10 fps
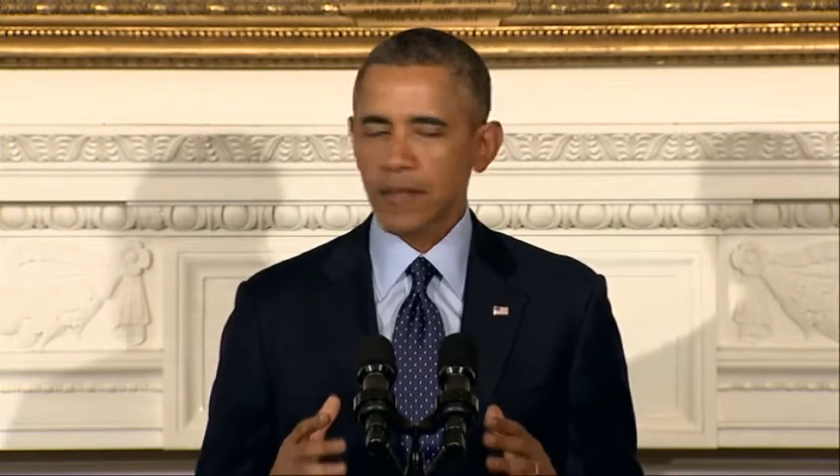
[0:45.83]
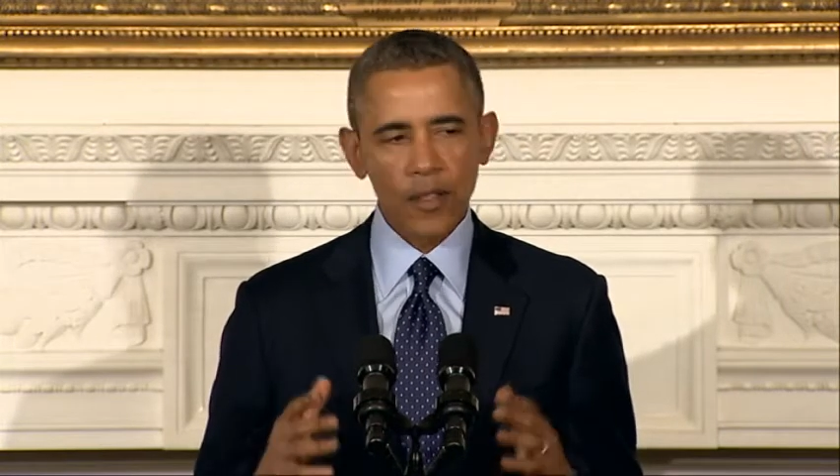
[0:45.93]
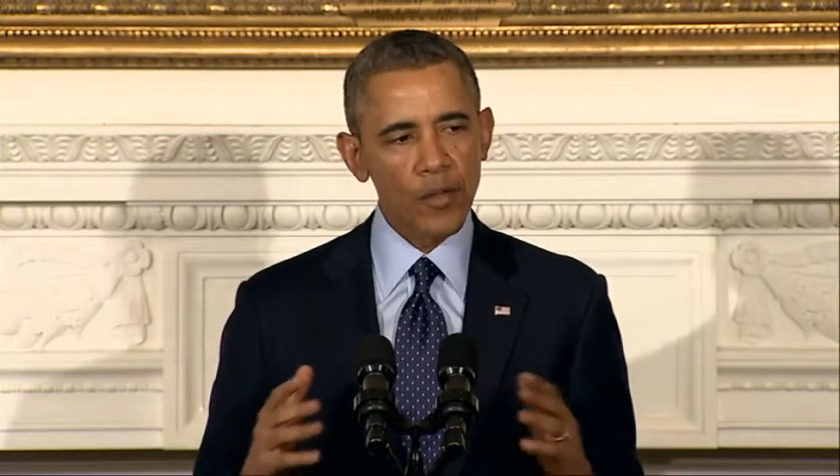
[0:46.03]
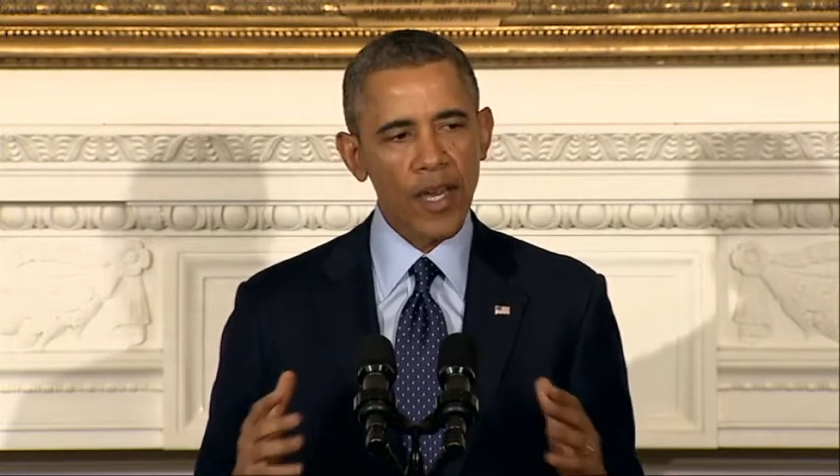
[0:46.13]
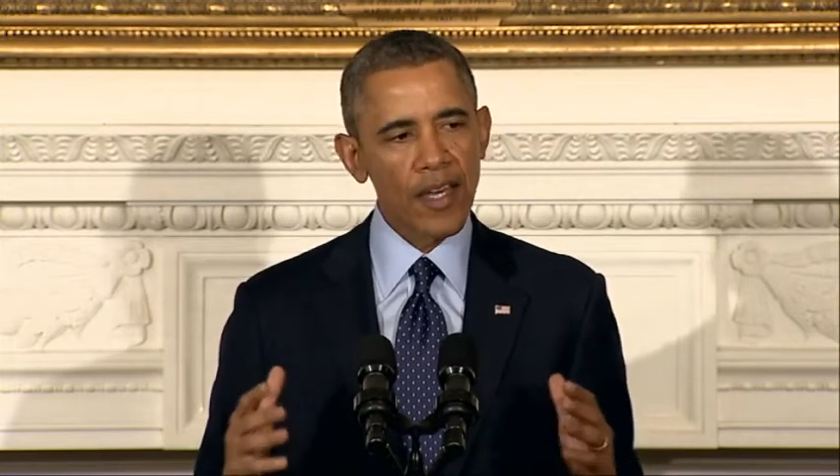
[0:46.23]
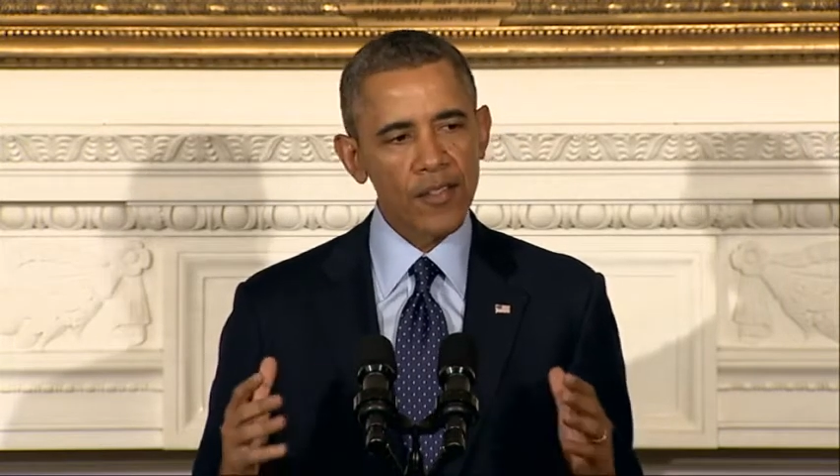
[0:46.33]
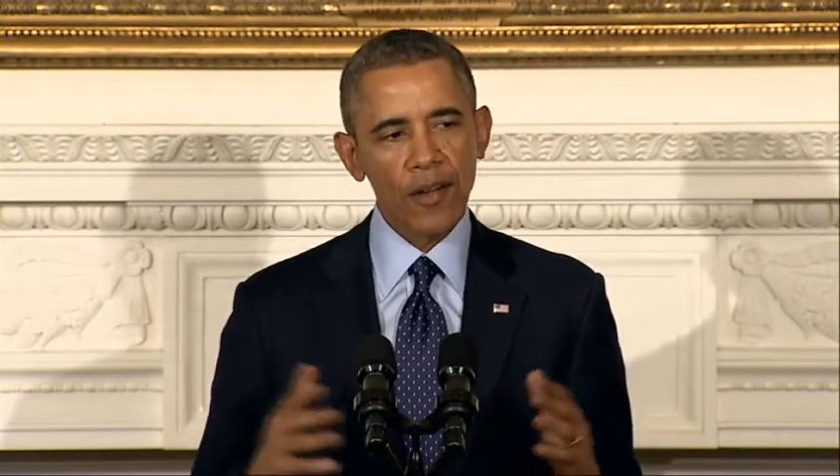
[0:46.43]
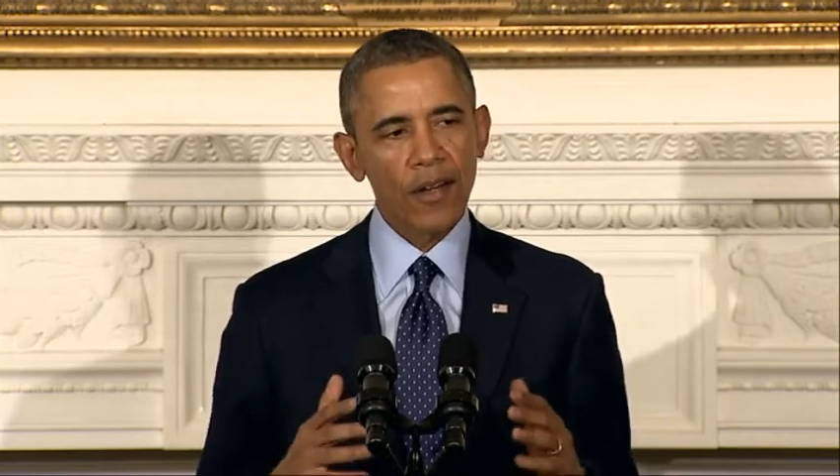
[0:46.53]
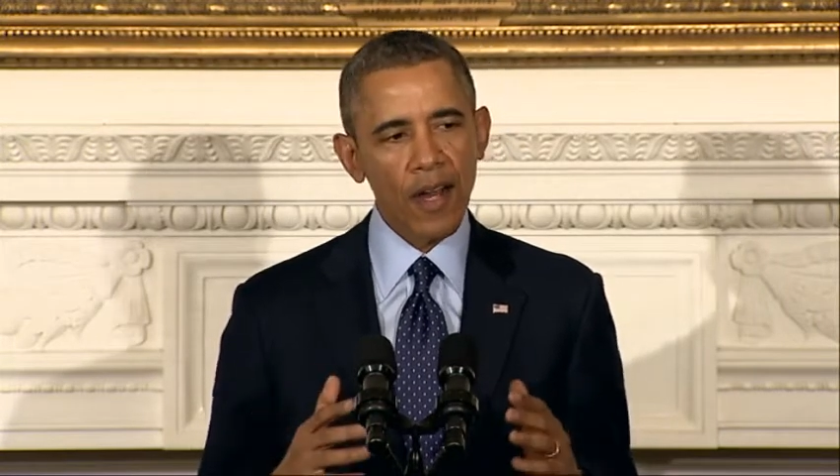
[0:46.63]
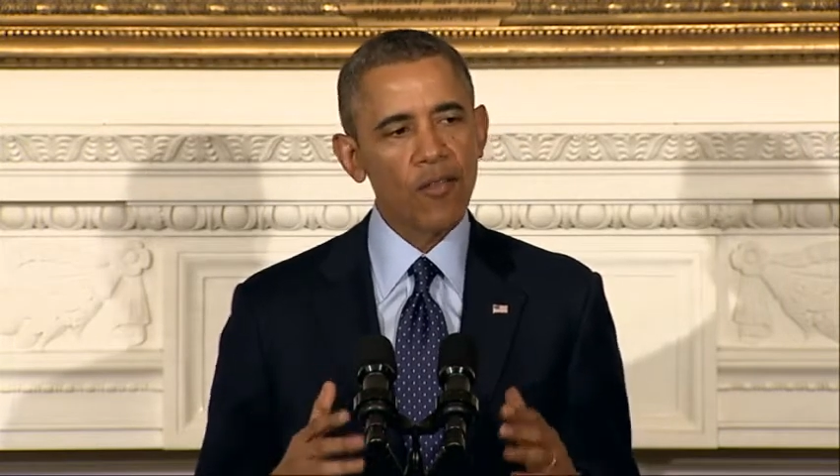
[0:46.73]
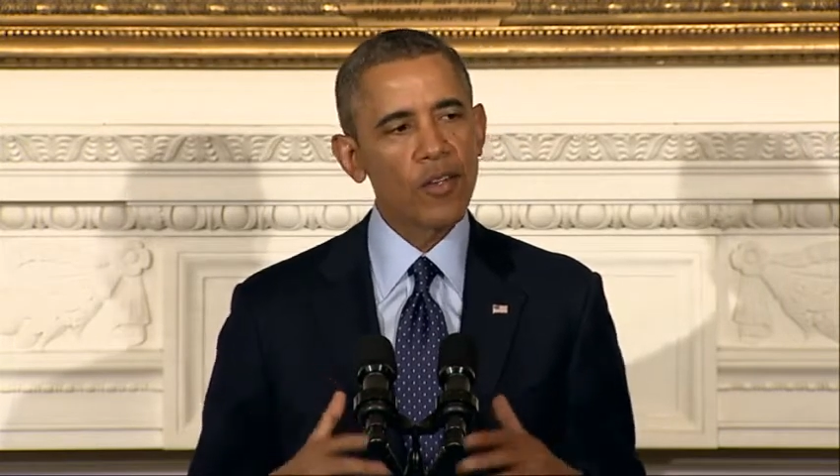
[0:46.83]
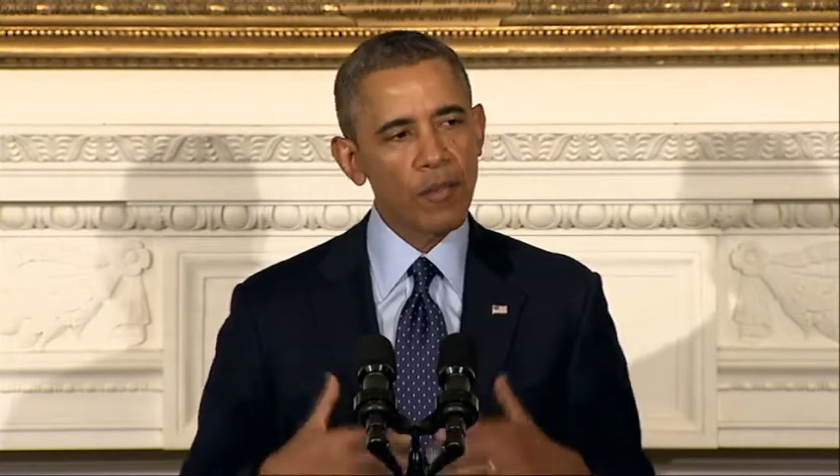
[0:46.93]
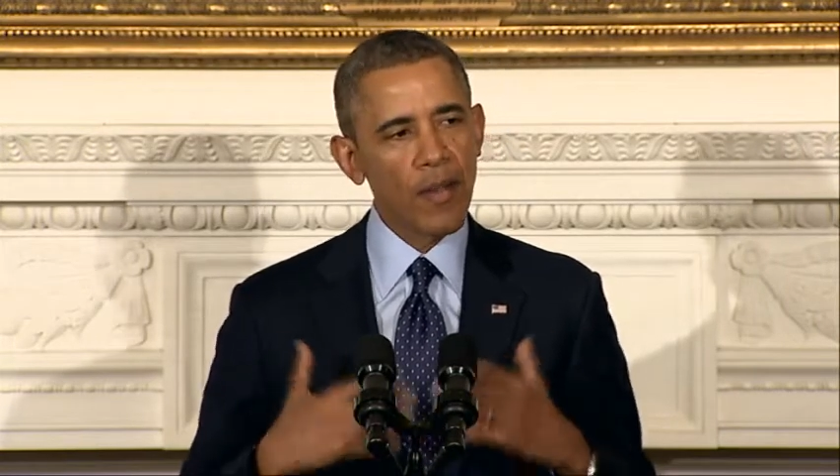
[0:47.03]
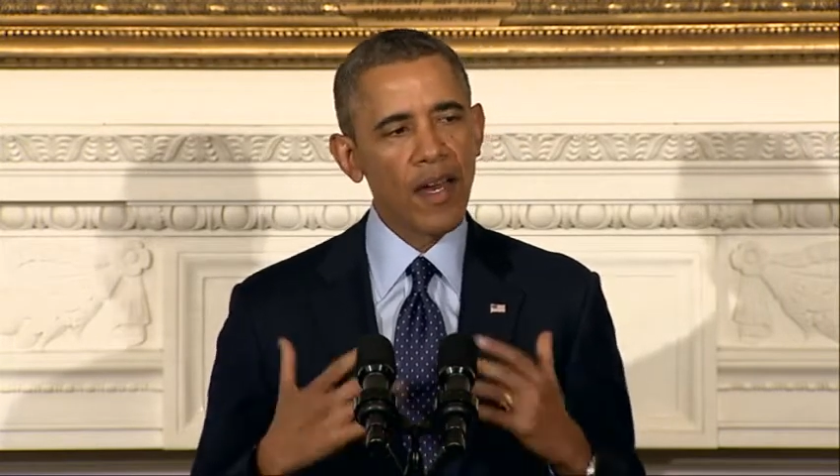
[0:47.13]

you guys are governed